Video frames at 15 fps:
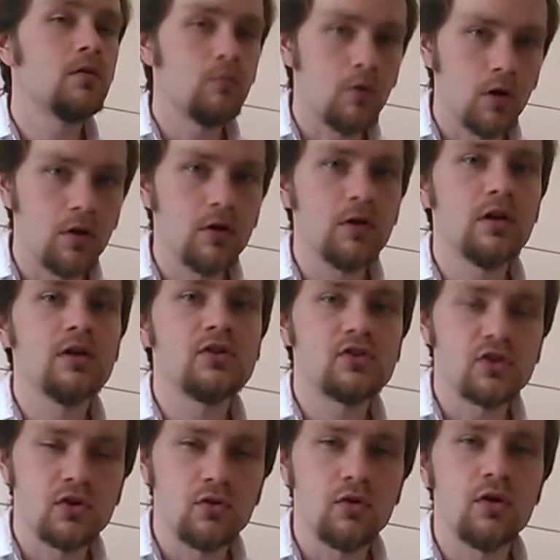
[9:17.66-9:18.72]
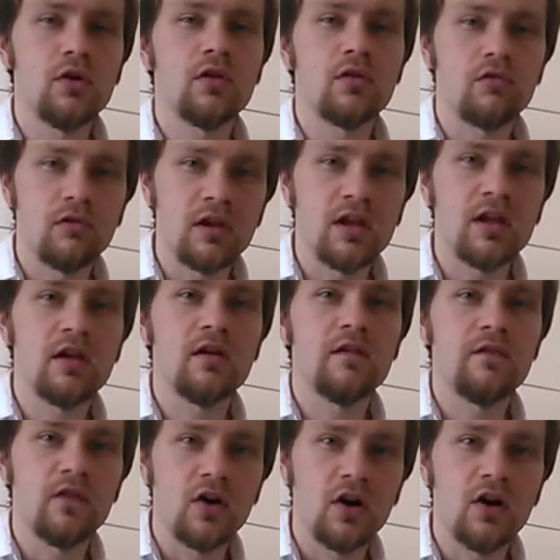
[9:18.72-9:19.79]
1, 2, 3,
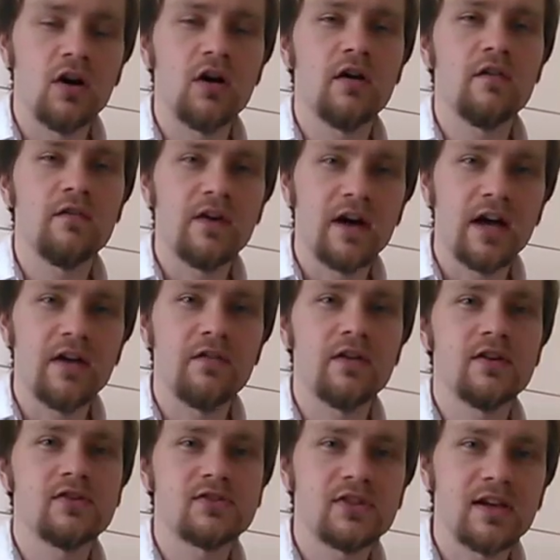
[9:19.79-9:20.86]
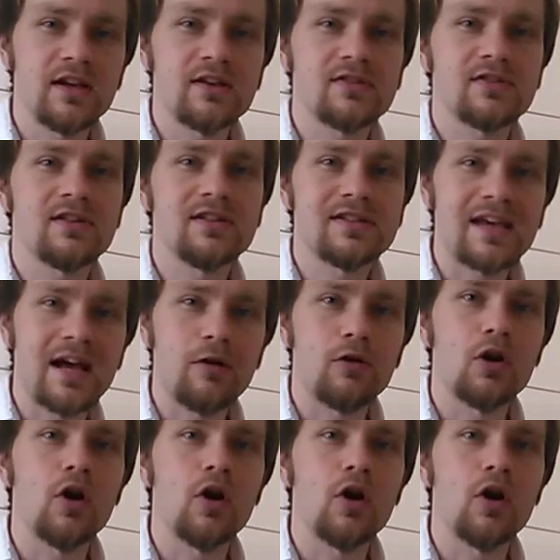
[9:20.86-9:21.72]
4, 5, 6, down